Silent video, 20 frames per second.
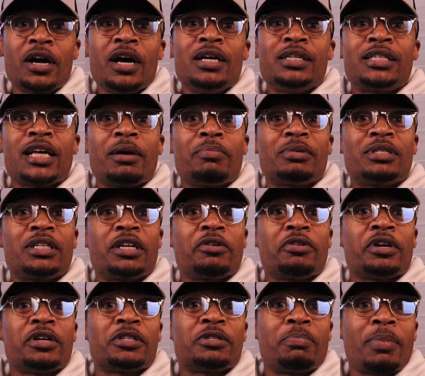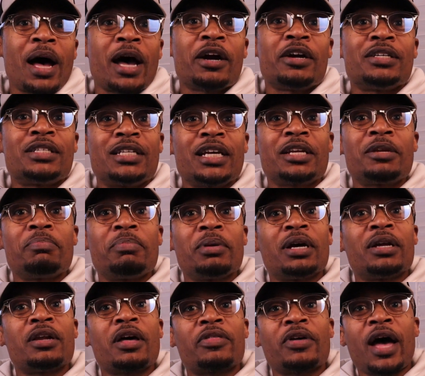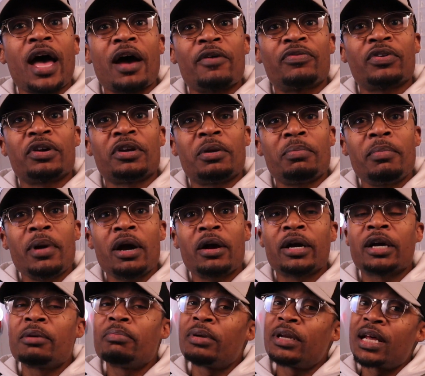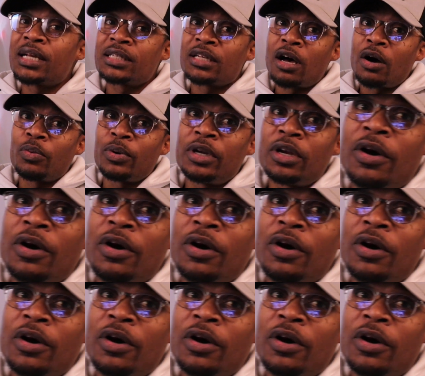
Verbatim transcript: Said mysterious buyer is said to be another African American, but that's all we know